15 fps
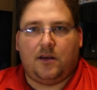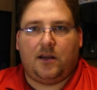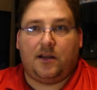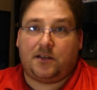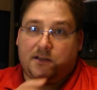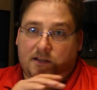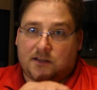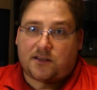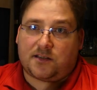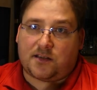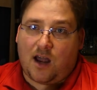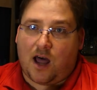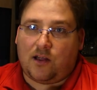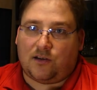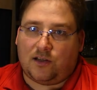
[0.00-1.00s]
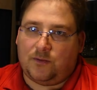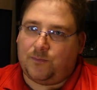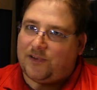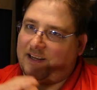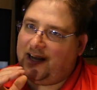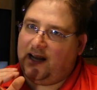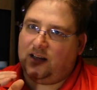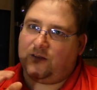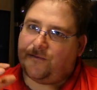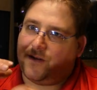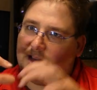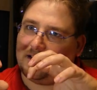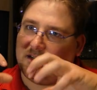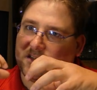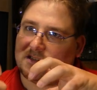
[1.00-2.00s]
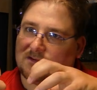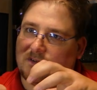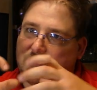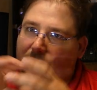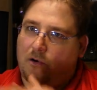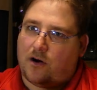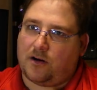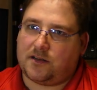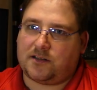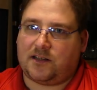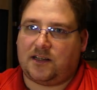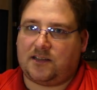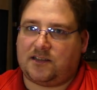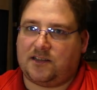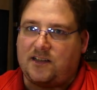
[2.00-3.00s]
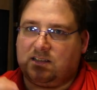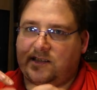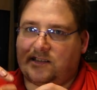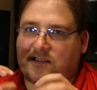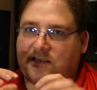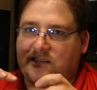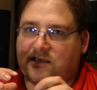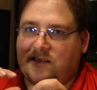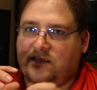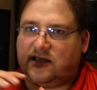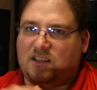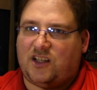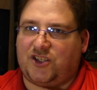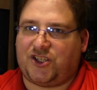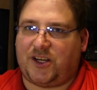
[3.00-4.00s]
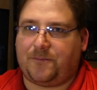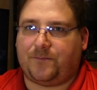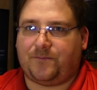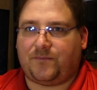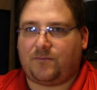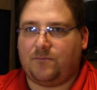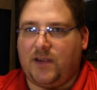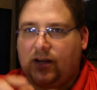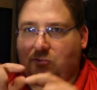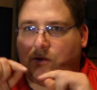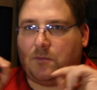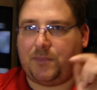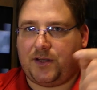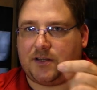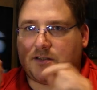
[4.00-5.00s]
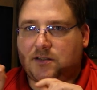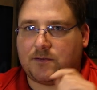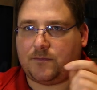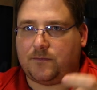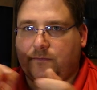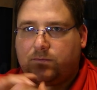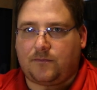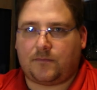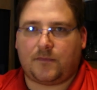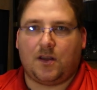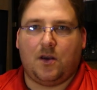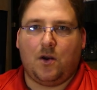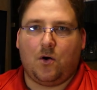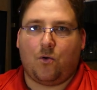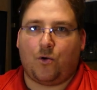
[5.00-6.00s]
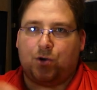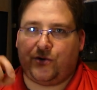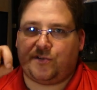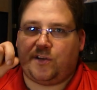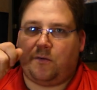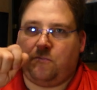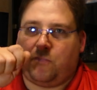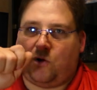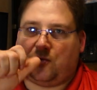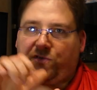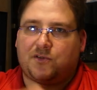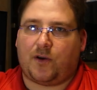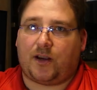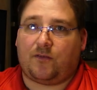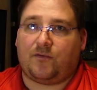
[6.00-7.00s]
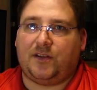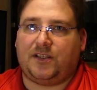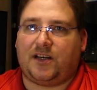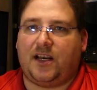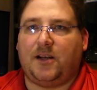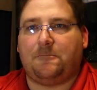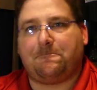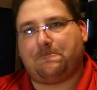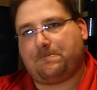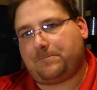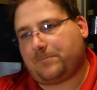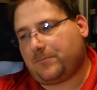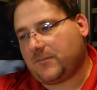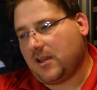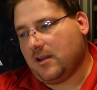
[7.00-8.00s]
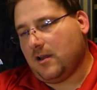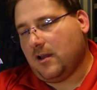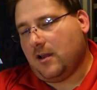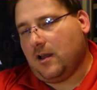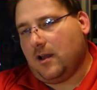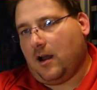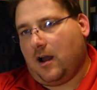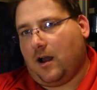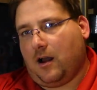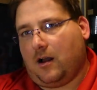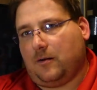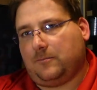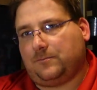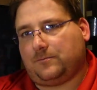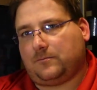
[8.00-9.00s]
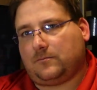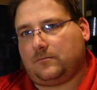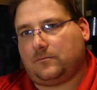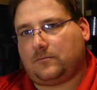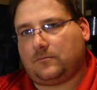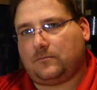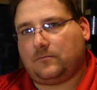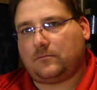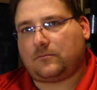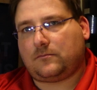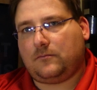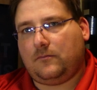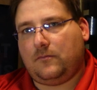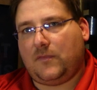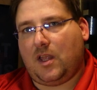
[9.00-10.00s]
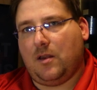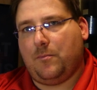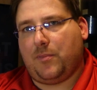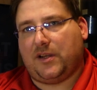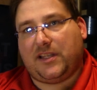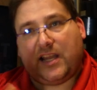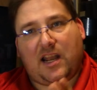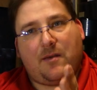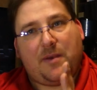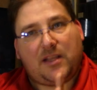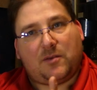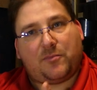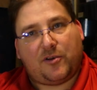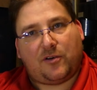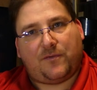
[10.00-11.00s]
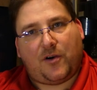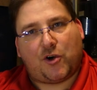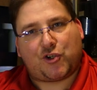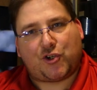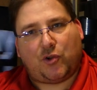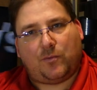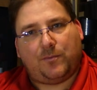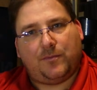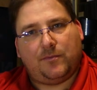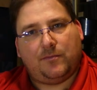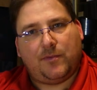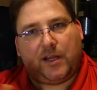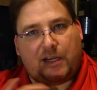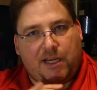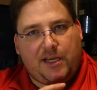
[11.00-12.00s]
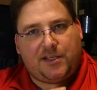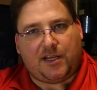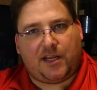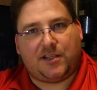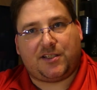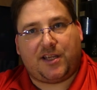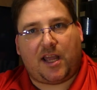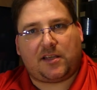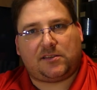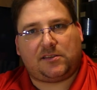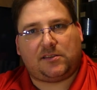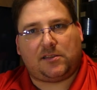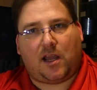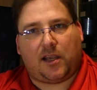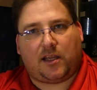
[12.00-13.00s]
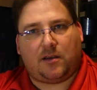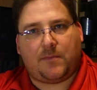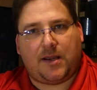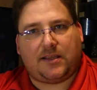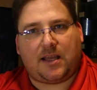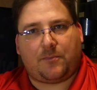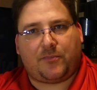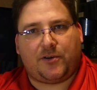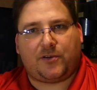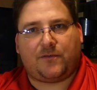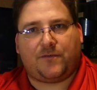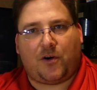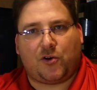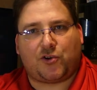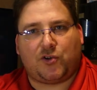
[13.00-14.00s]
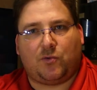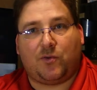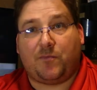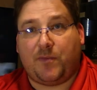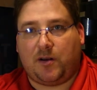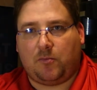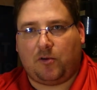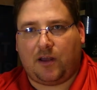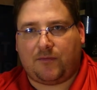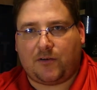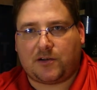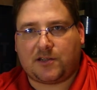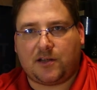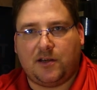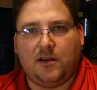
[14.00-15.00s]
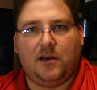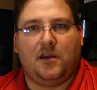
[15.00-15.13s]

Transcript: It's it's solid, but I hate the fact that it's three parts. That's that's cludgy. Make it one piece or use nut and bolts, so I can really tighten them. Um, but can I make the printer functional? And the E10 is a yes. I can make that printer functional with minimal effort.